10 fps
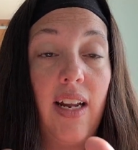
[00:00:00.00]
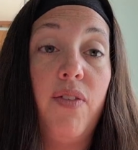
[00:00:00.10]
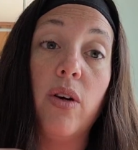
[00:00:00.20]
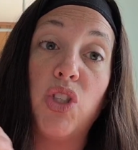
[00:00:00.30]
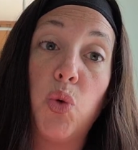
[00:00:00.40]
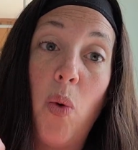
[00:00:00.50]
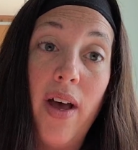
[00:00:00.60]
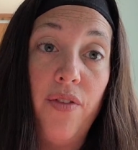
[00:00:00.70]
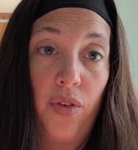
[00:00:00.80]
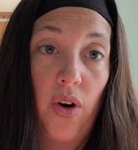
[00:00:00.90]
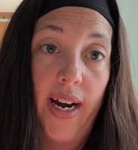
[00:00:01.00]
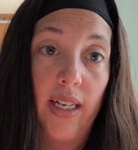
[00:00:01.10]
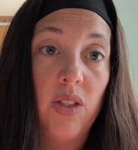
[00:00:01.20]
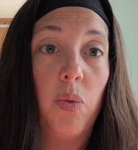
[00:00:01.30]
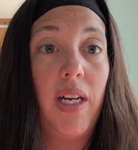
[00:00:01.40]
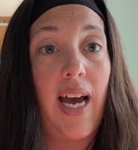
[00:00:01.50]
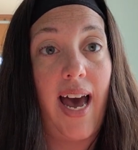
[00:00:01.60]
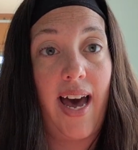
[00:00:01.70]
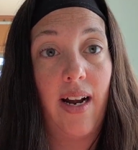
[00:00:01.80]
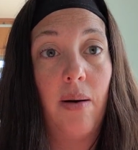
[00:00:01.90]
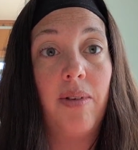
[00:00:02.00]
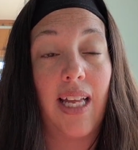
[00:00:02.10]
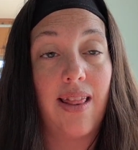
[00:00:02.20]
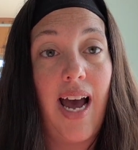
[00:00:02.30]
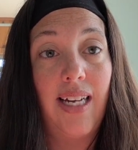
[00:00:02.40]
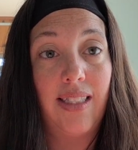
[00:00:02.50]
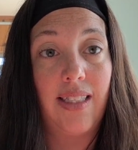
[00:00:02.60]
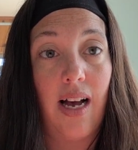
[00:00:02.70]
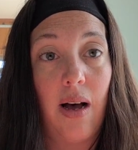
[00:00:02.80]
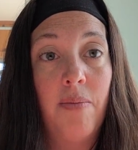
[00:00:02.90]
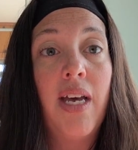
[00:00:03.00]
If you had 12 grades, we'd add up, get that sum,